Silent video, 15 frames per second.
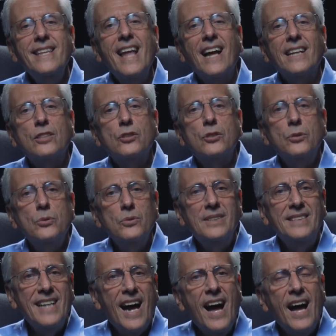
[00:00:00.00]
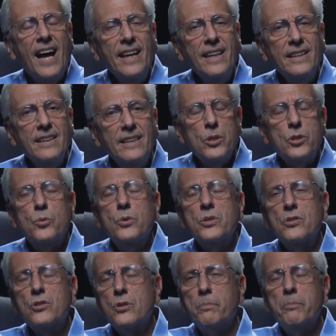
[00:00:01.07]
not to die, which
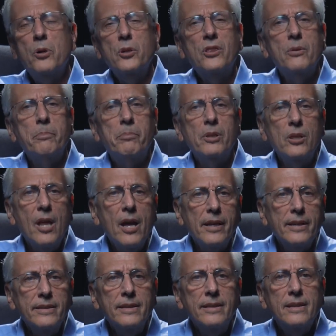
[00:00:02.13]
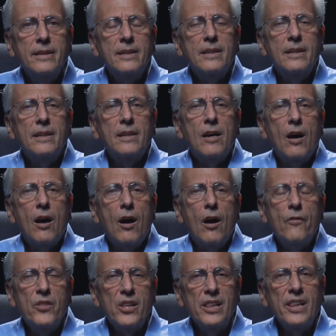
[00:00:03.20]
was to put the blood
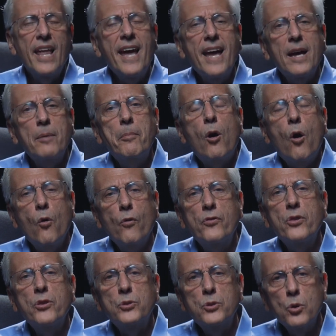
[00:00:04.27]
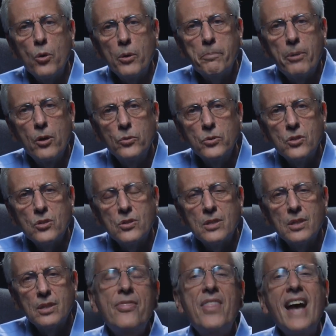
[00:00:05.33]
of the lamb over the
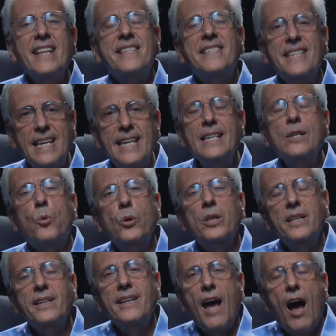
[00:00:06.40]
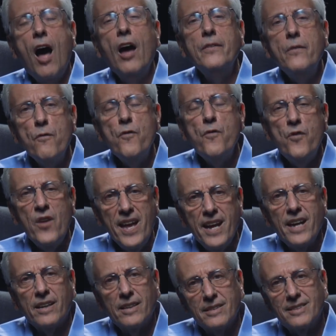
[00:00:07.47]
doorpost, that's equally
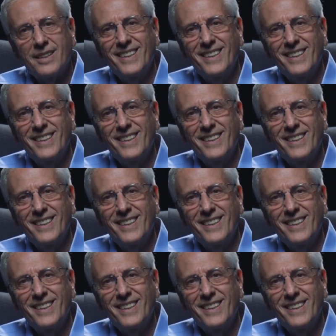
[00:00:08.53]
unfair.